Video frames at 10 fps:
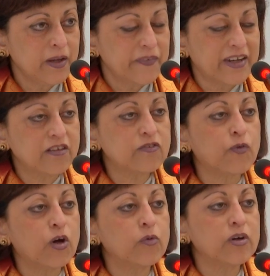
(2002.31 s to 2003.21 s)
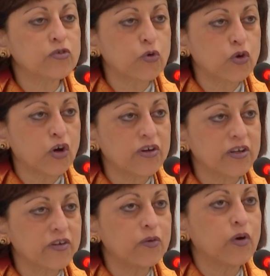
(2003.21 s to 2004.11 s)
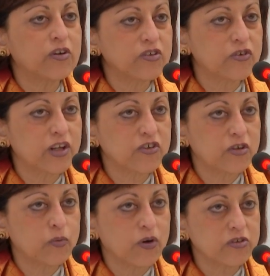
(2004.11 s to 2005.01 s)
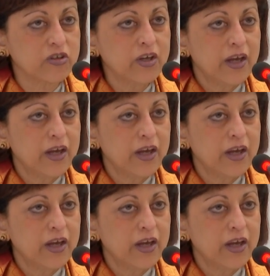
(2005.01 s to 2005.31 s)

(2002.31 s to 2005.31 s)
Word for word: that his followers could not agree what his religion was.